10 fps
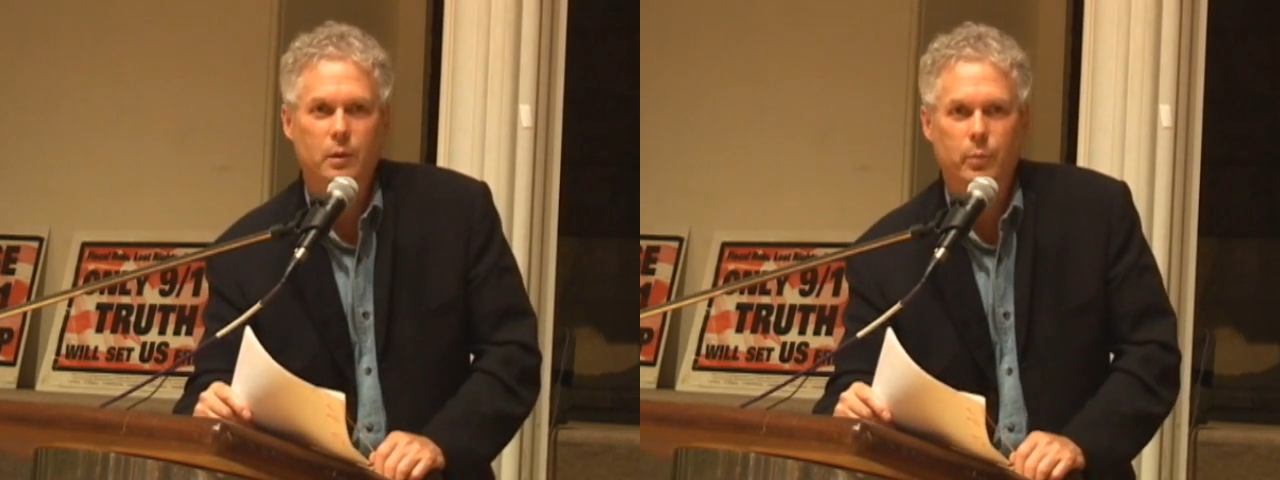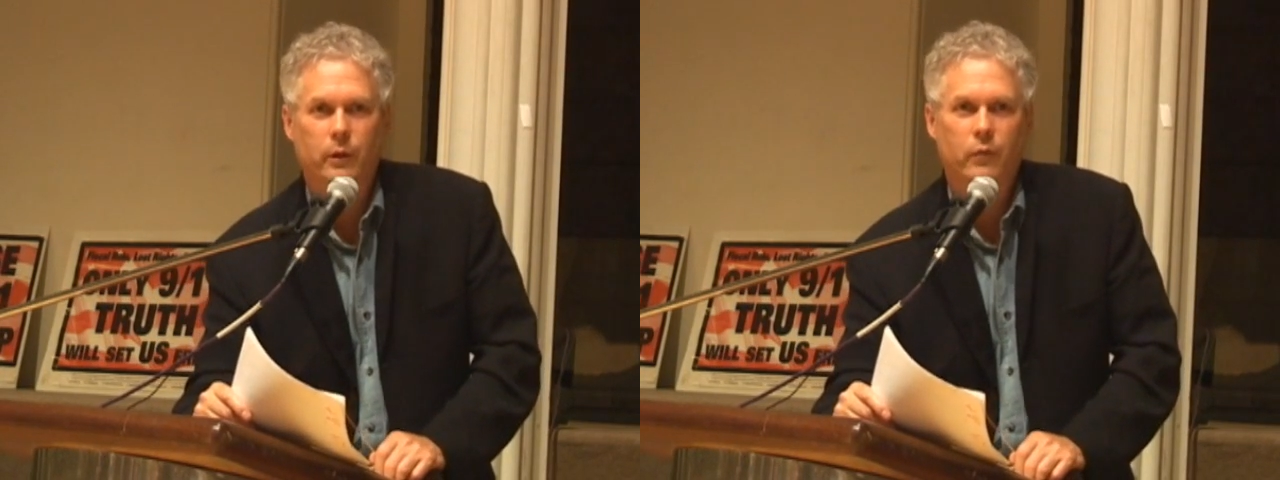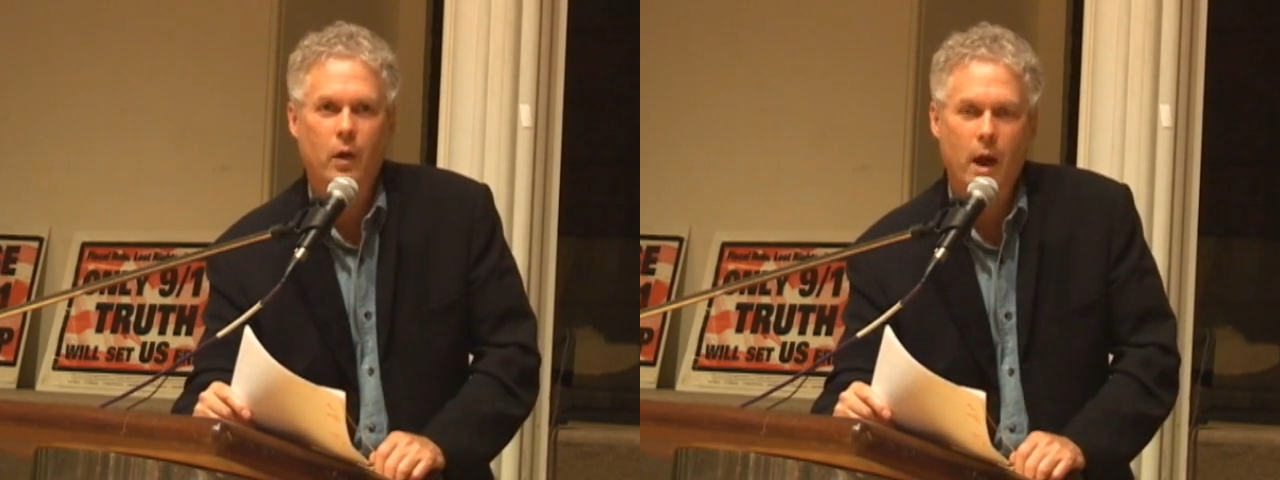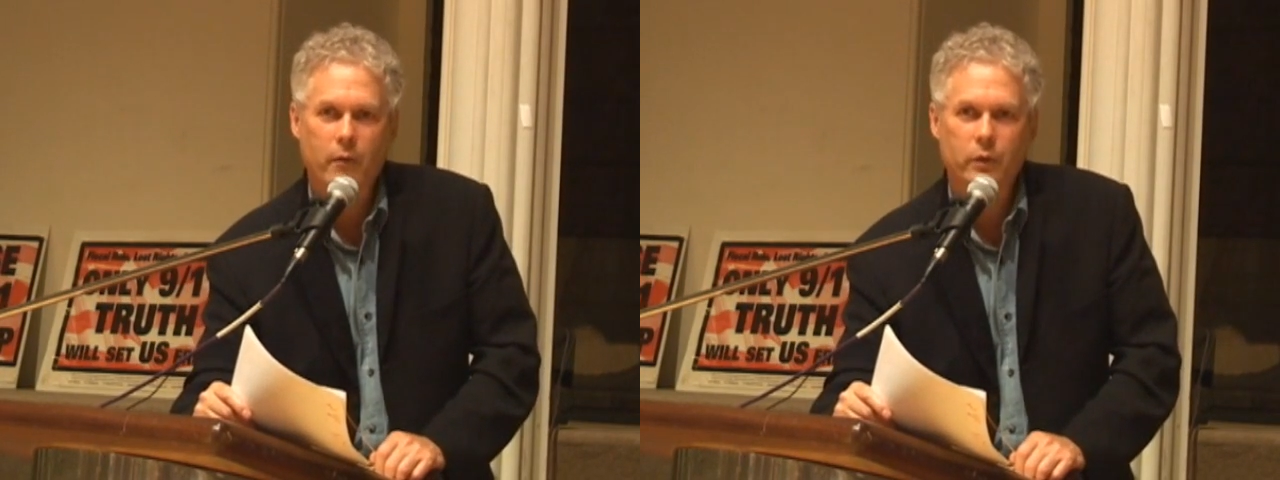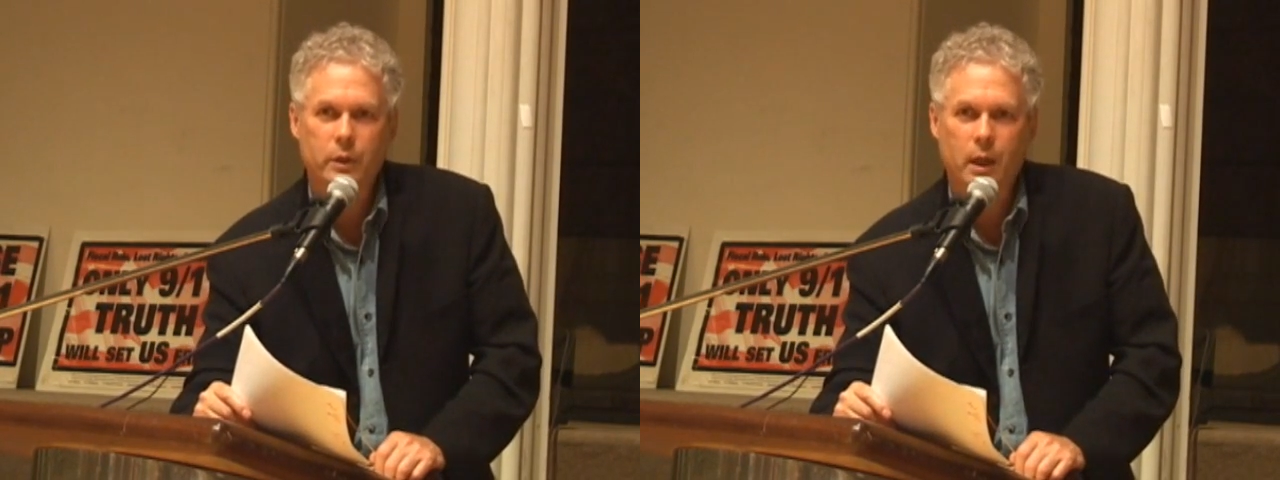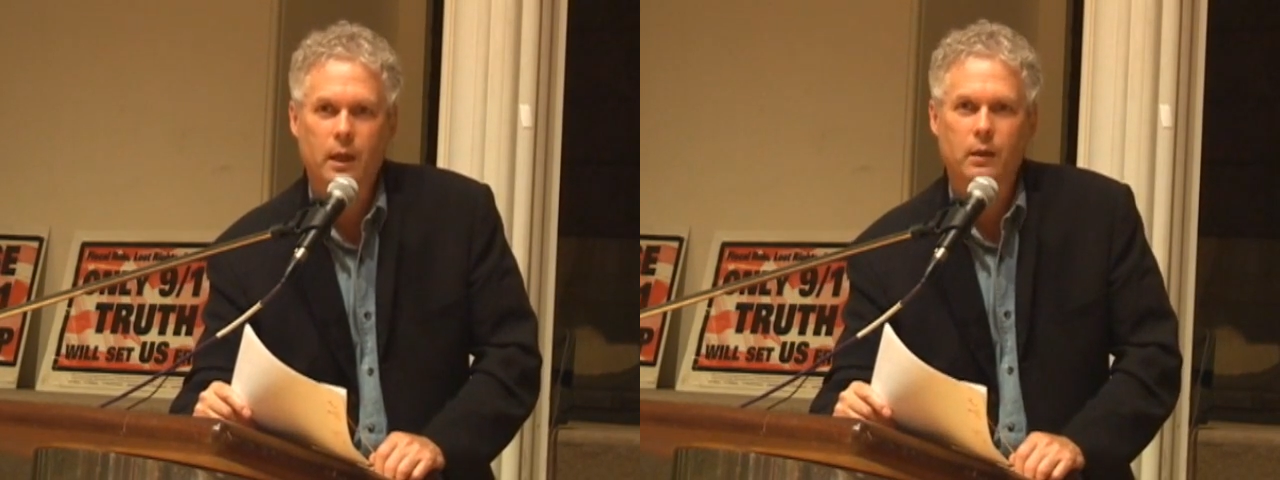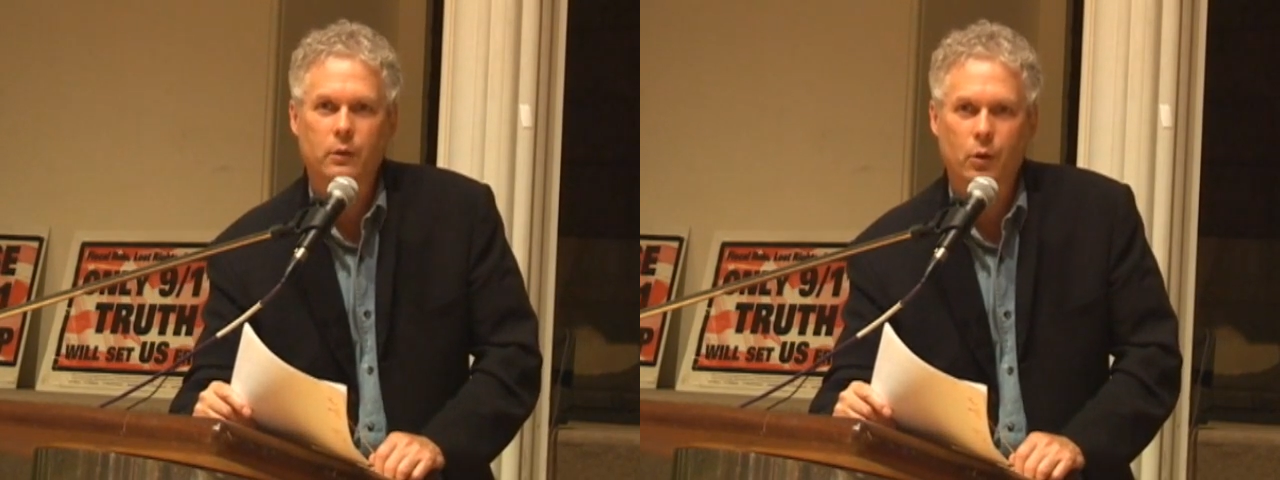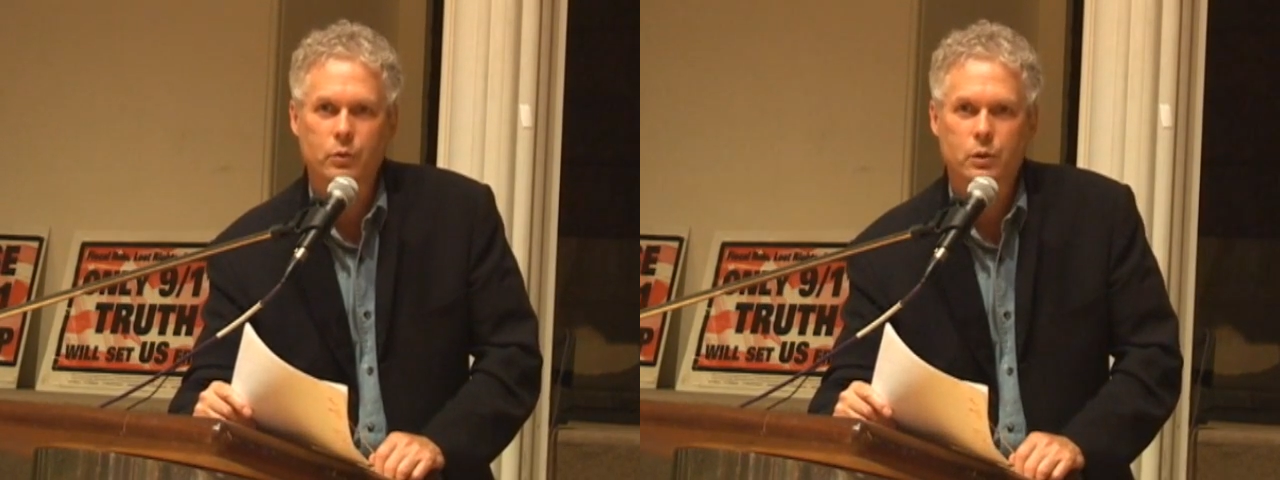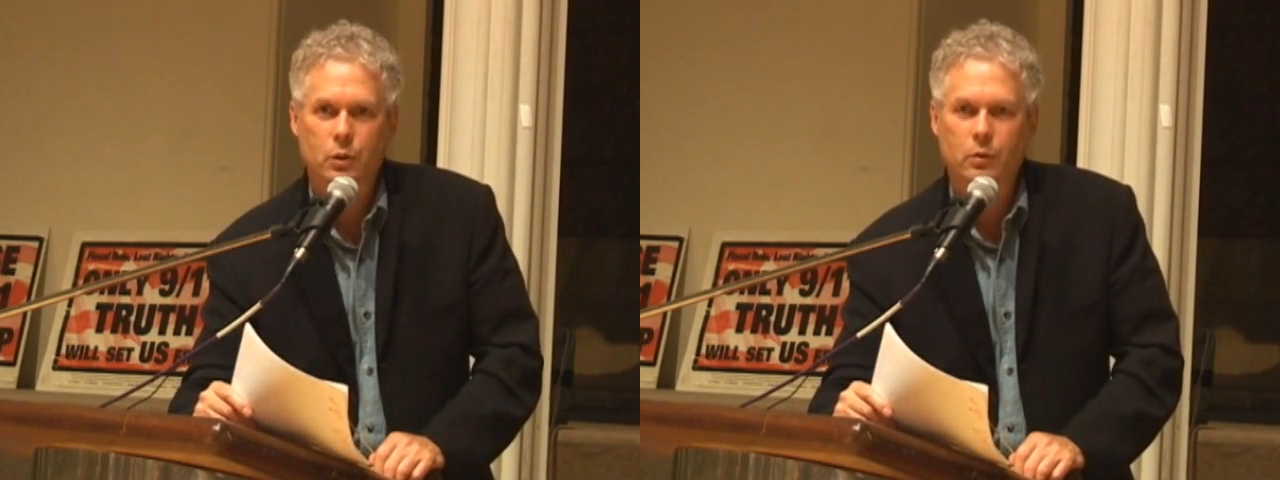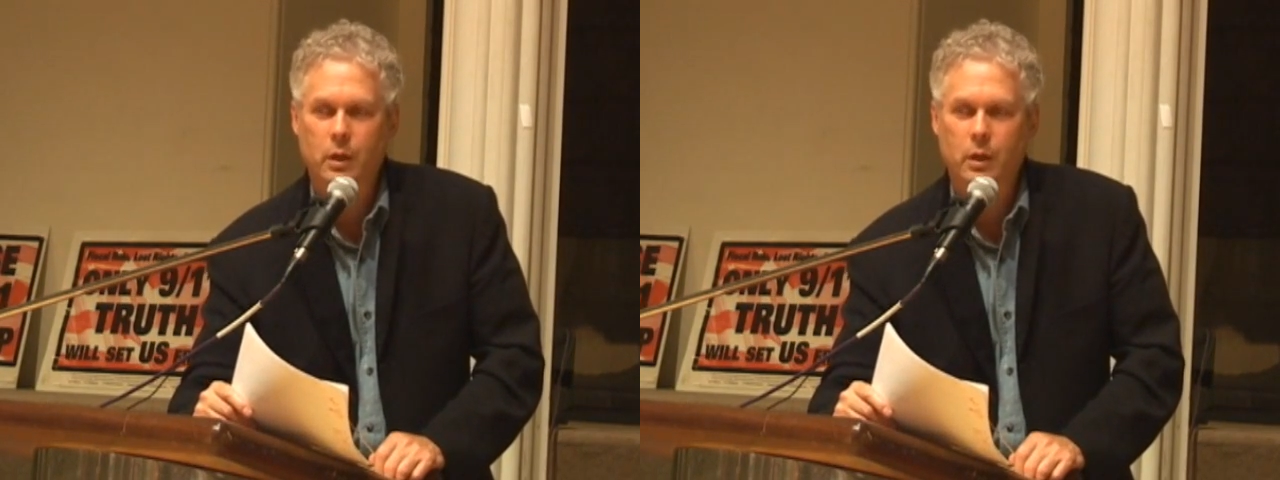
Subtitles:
But if you haven't taken those 2